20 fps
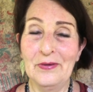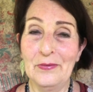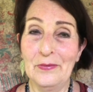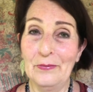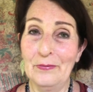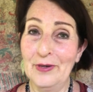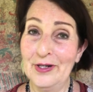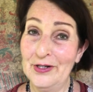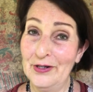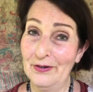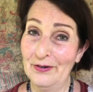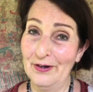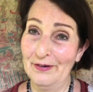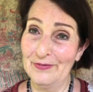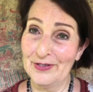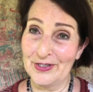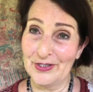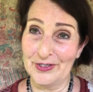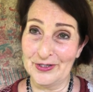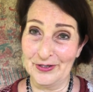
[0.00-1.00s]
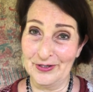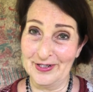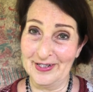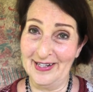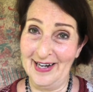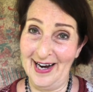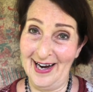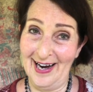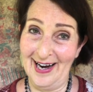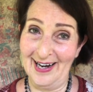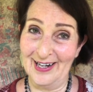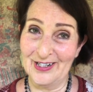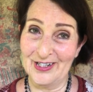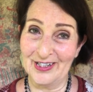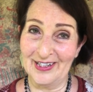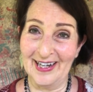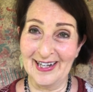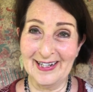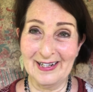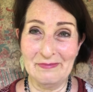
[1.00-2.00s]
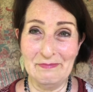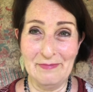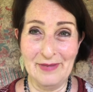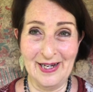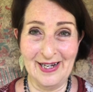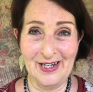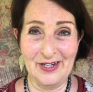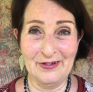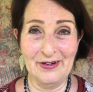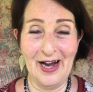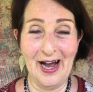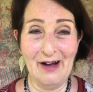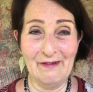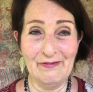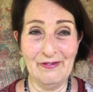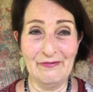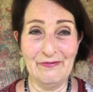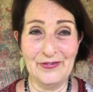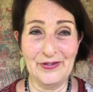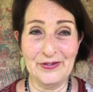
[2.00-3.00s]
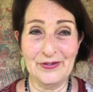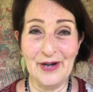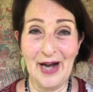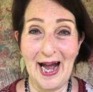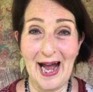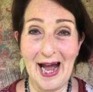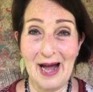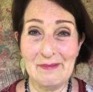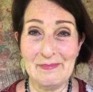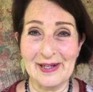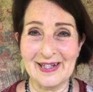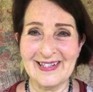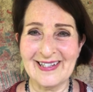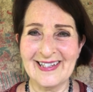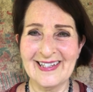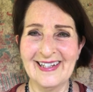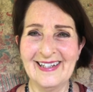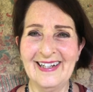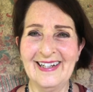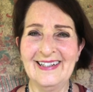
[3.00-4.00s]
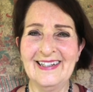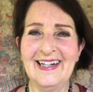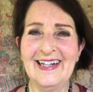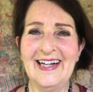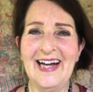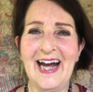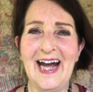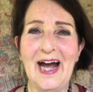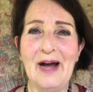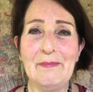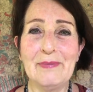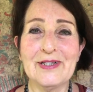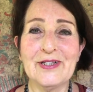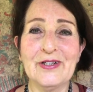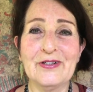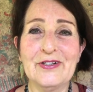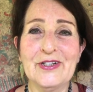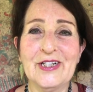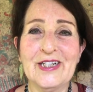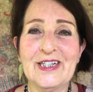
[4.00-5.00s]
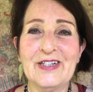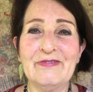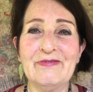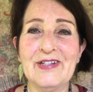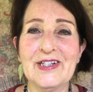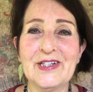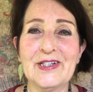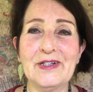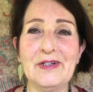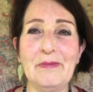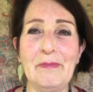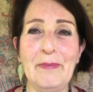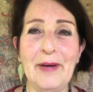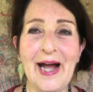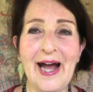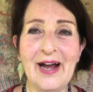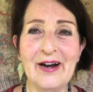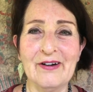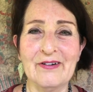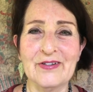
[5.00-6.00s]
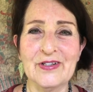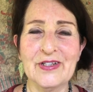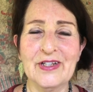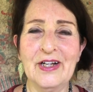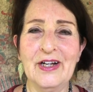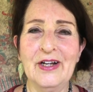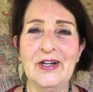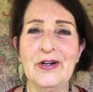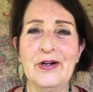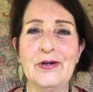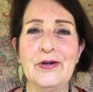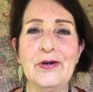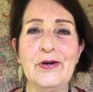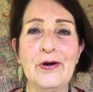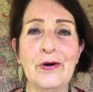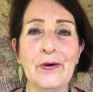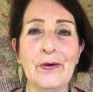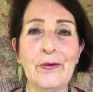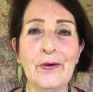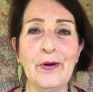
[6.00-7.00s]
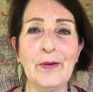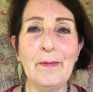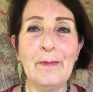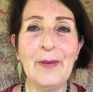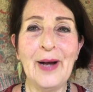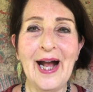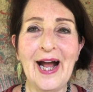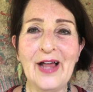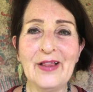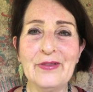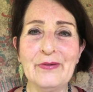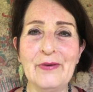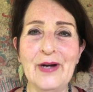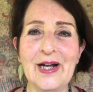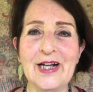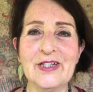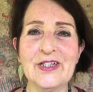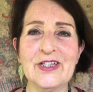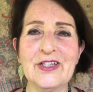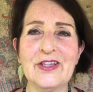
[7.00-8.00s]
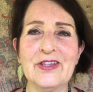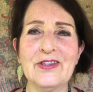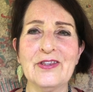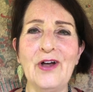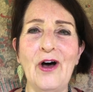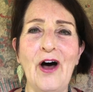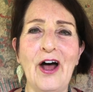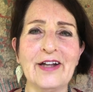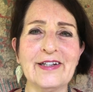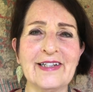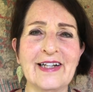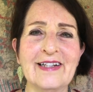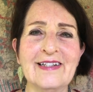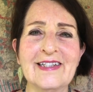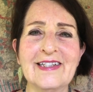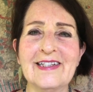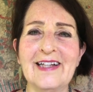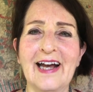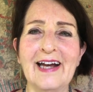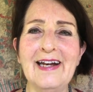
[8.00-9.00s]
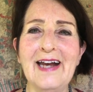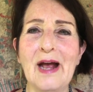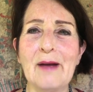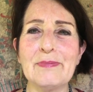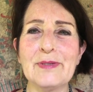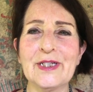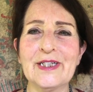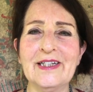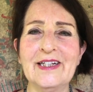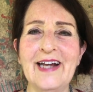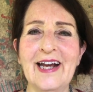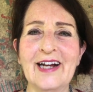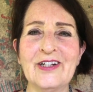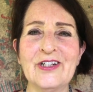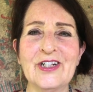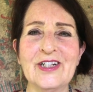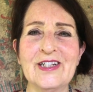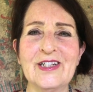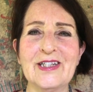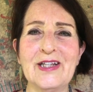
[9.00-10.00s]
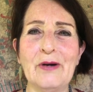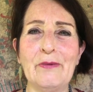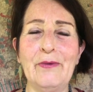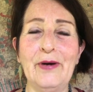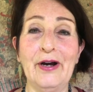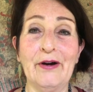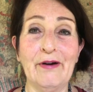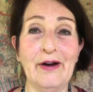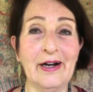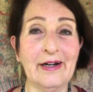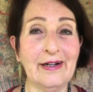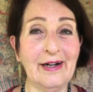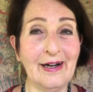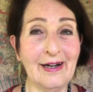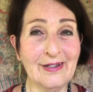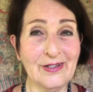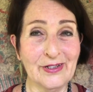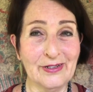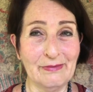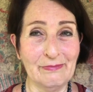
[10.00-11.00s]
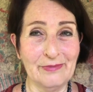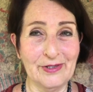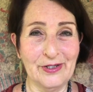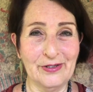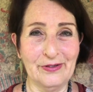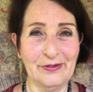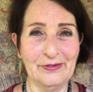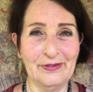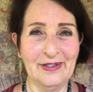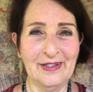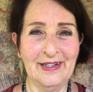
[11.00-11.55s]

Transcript: When you're of a certain age, like me, you have a few habits. Habits are just physical patterns, neural pathways, thought, and synapse connections that we are accustomed to.